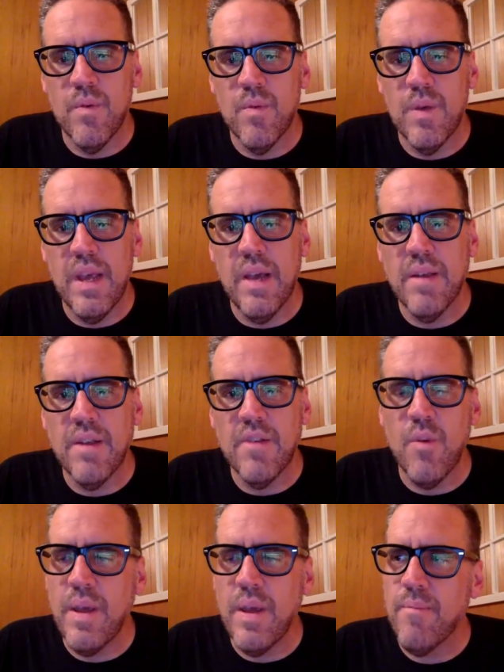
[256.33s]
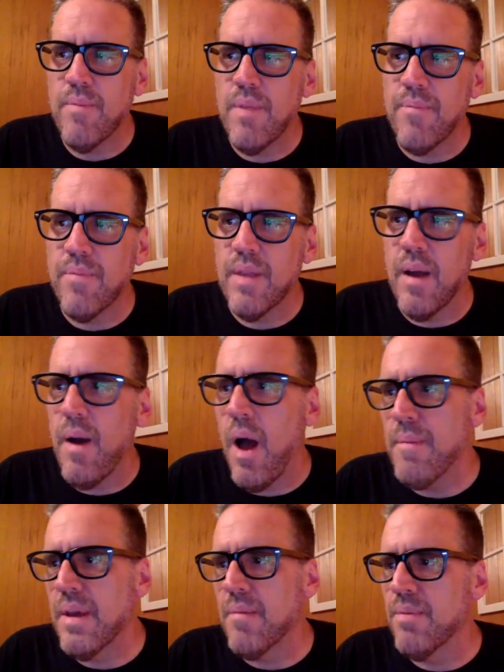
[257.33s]

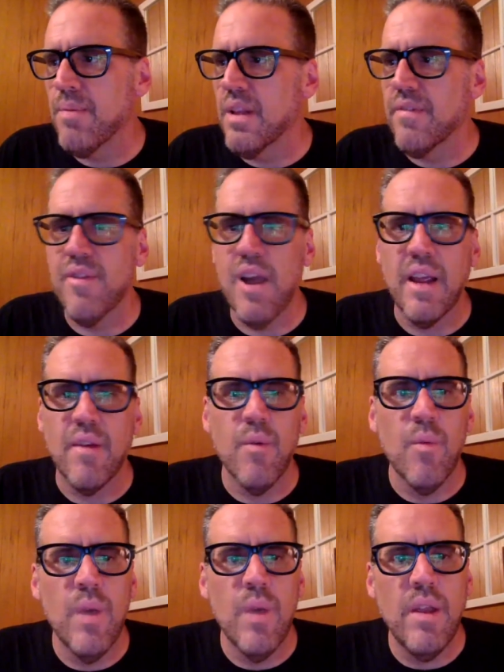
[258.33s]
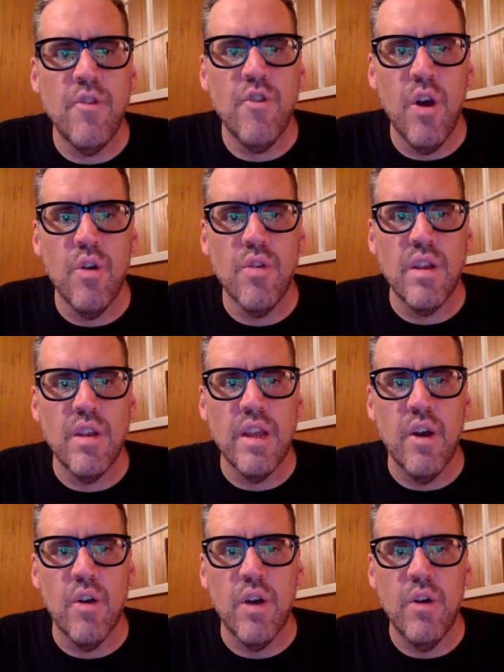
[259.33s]
I'll be completely frank. We chose
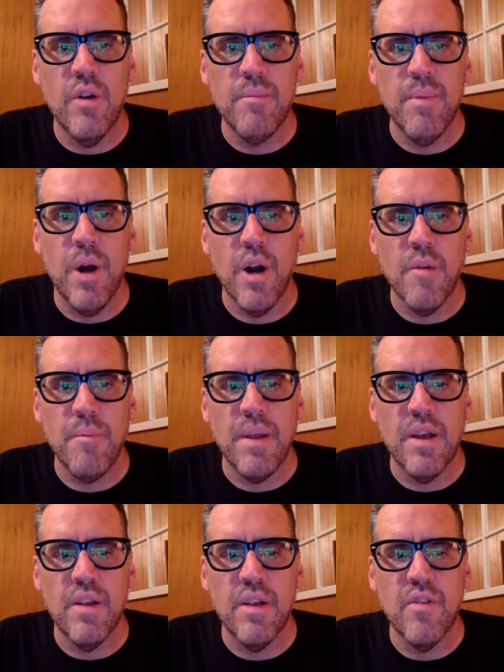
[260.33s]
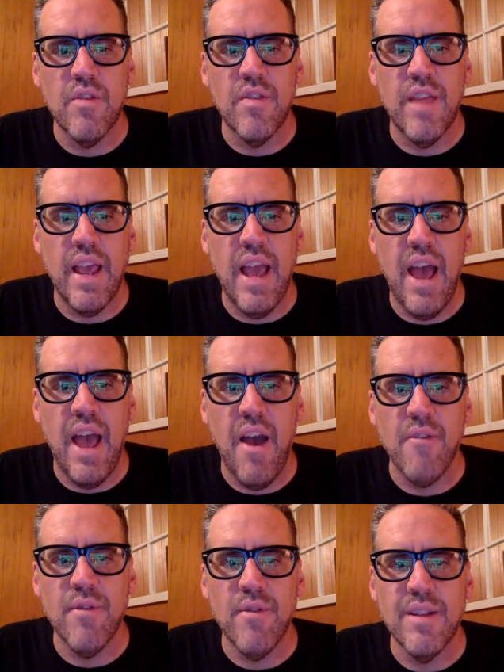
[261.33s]
Indiegogo in part because they
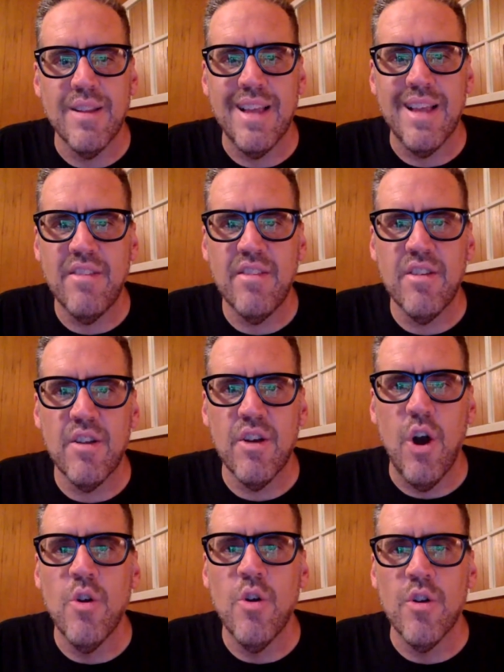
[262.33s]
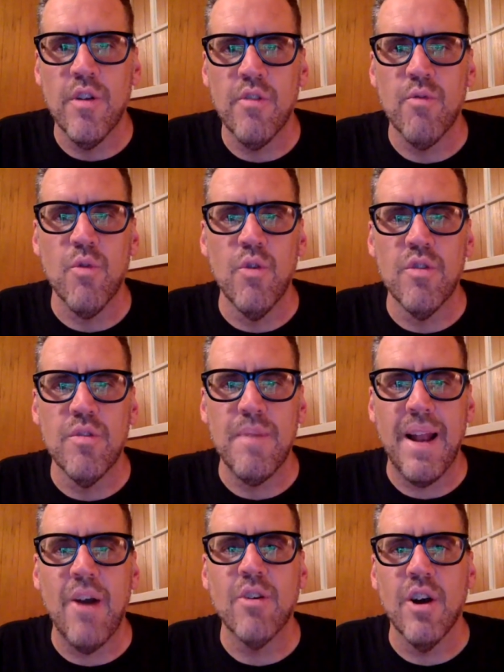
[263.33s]
have less onerous rules
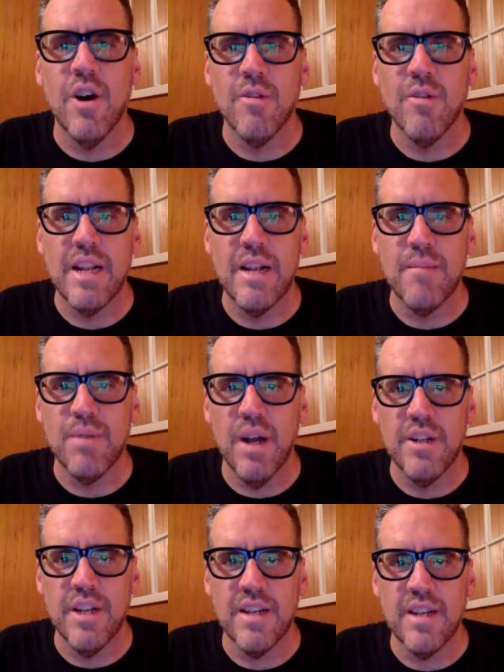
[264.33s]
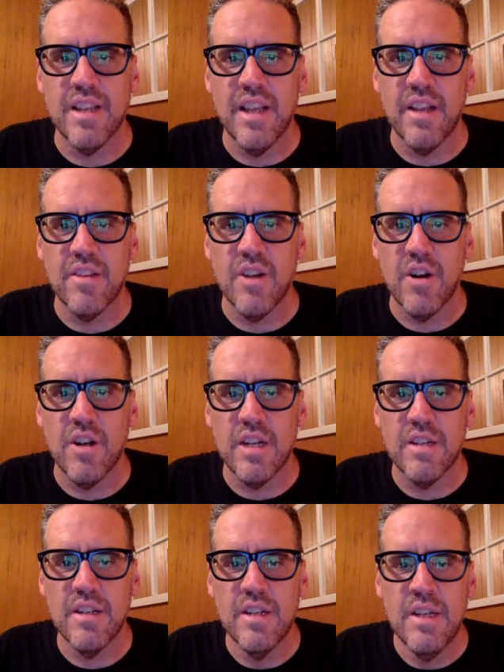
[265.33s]
about alcohol-related projects than Kickstarter does.